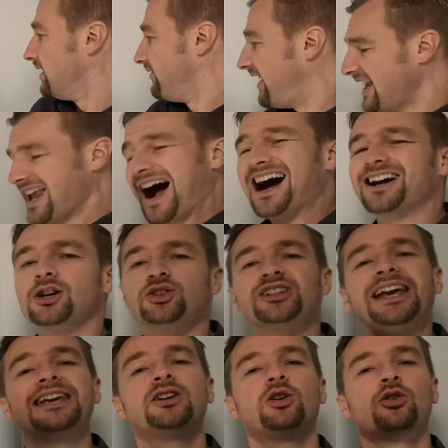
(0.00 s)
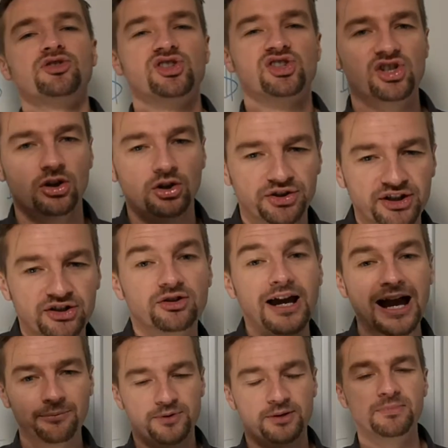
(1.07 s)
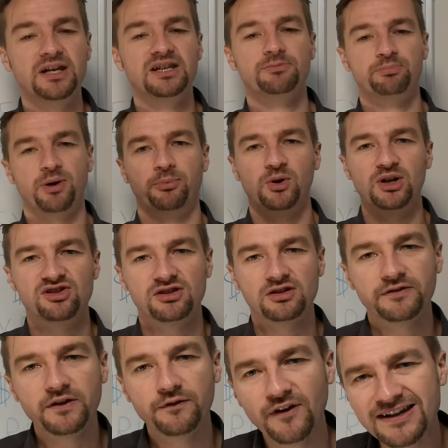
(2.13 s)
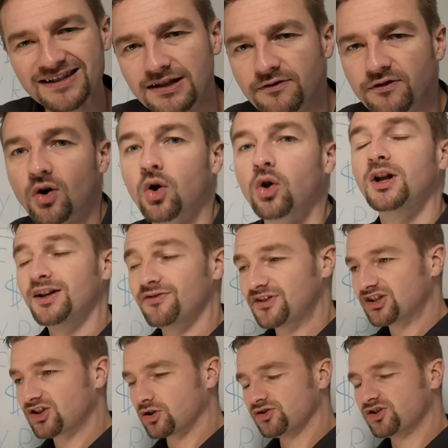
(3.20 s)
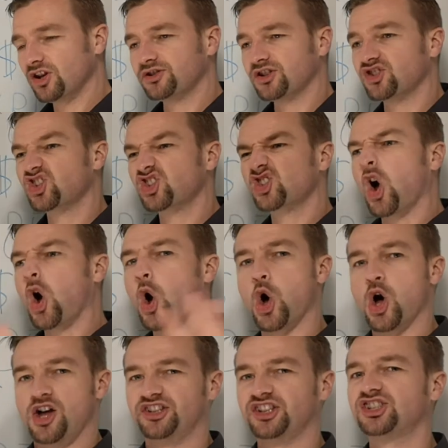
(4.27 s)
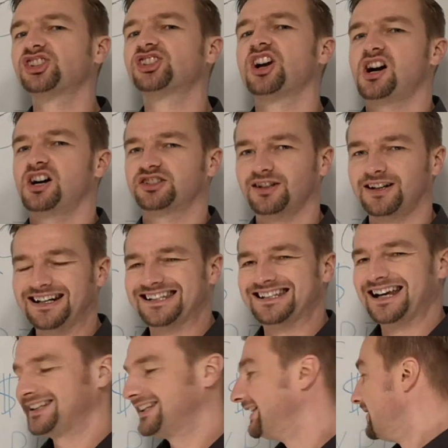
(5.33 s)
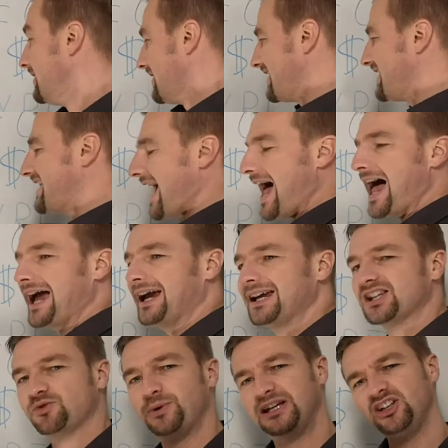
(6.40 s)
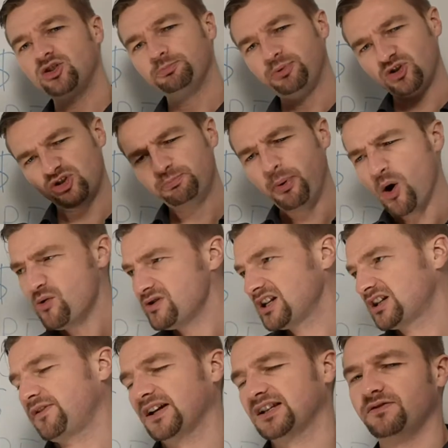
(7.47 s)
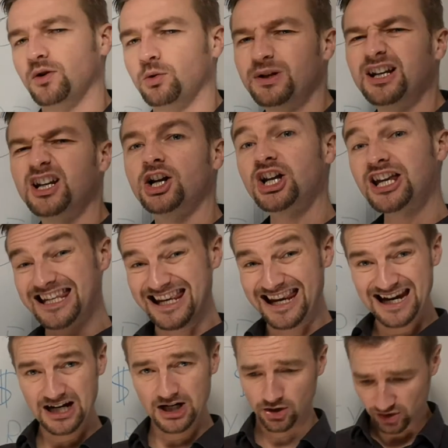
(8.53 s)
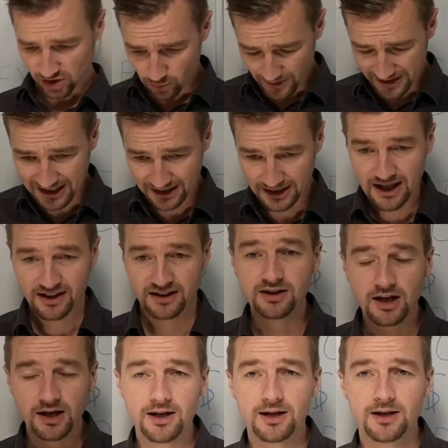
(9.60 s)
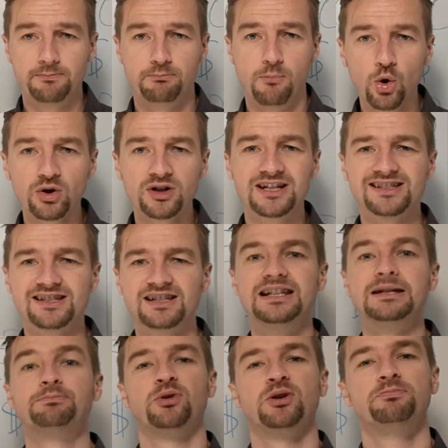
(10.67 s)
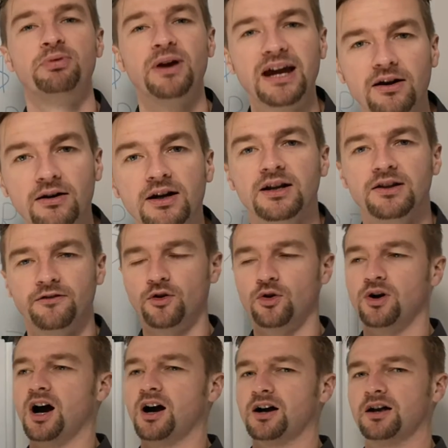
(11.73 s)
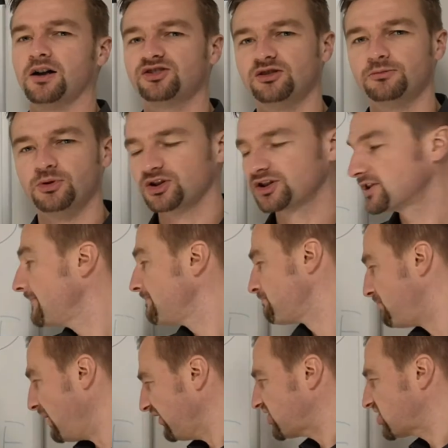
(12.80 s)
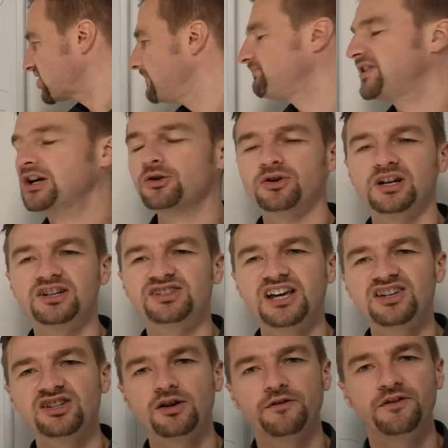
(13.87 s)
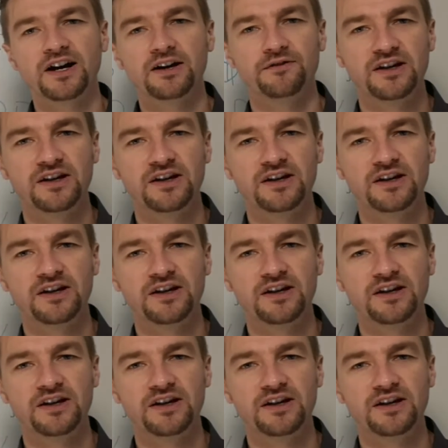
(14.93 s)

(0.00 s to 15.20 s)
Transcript: They hired a consultant to help them in the preparations of the festival. This consultant saw the disaster and said, guys, we need to postpone this festival with another year so we can more decently prepare for our customers. But the organization of Fire